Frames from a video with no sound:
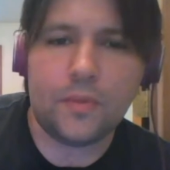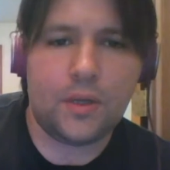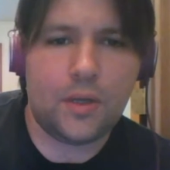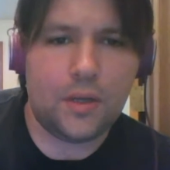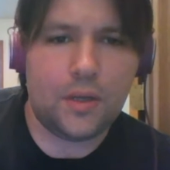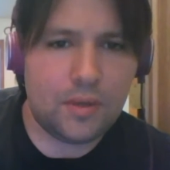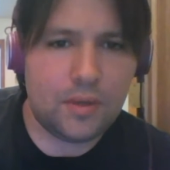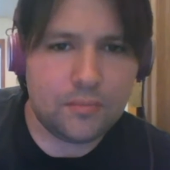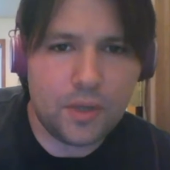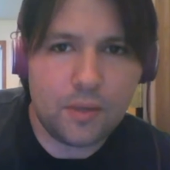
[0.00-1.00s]

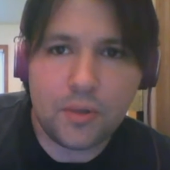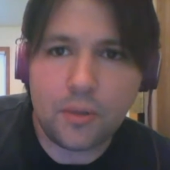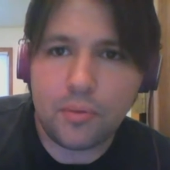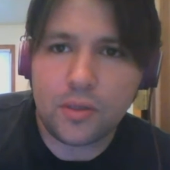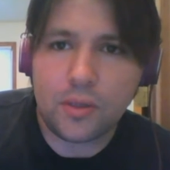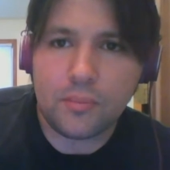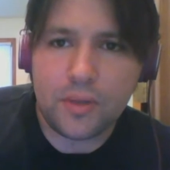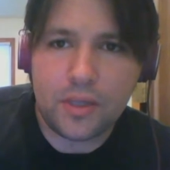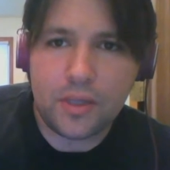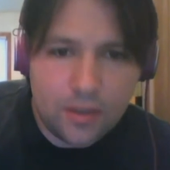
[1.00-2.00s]
I'm going to pull up
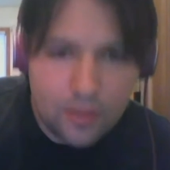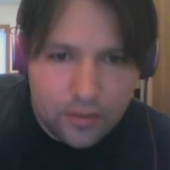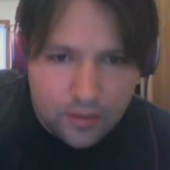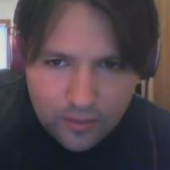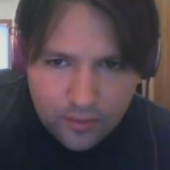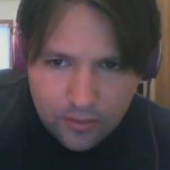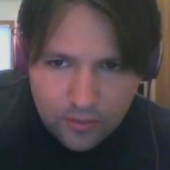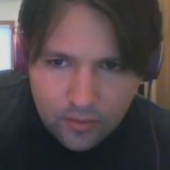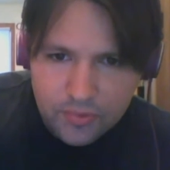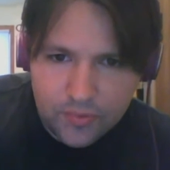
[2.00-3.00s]
the
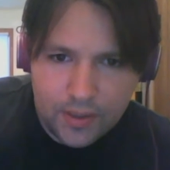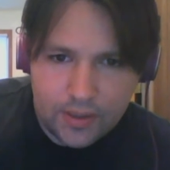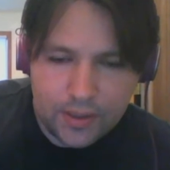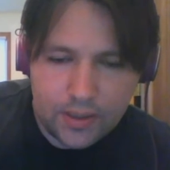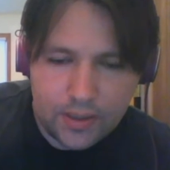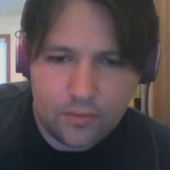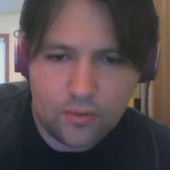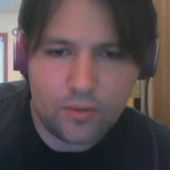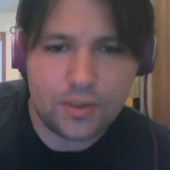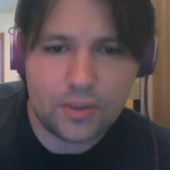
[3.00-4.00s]
corpse right now.
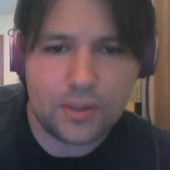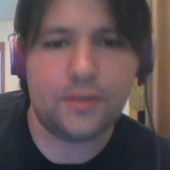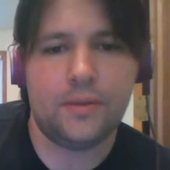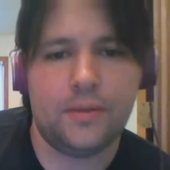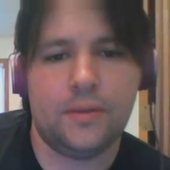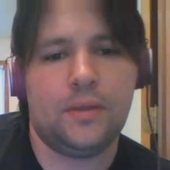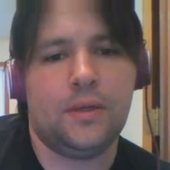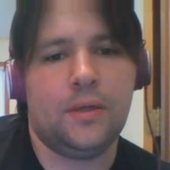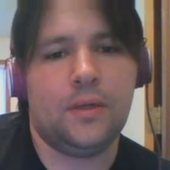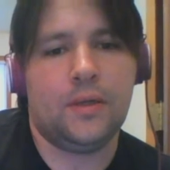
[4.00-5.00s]
Hold on.
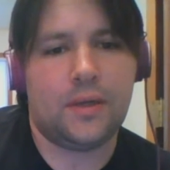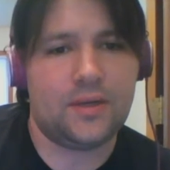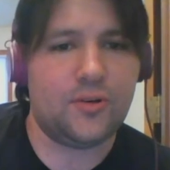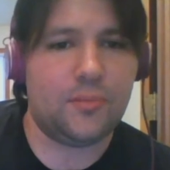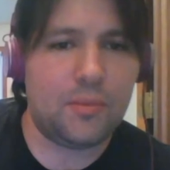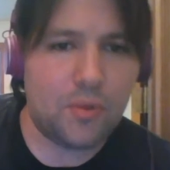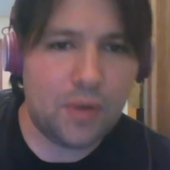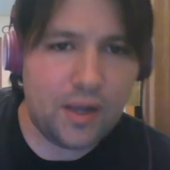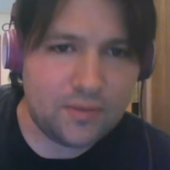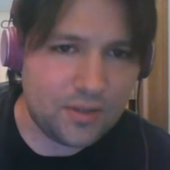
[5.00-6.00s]
I need to remember.
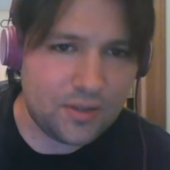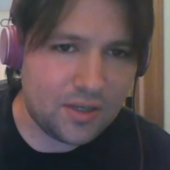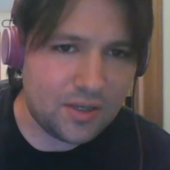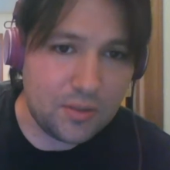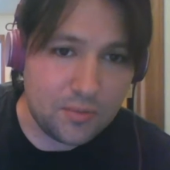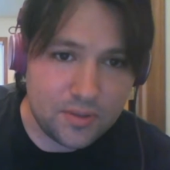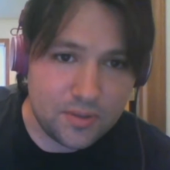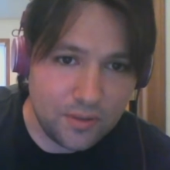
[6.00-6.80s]
I have to look at my notes.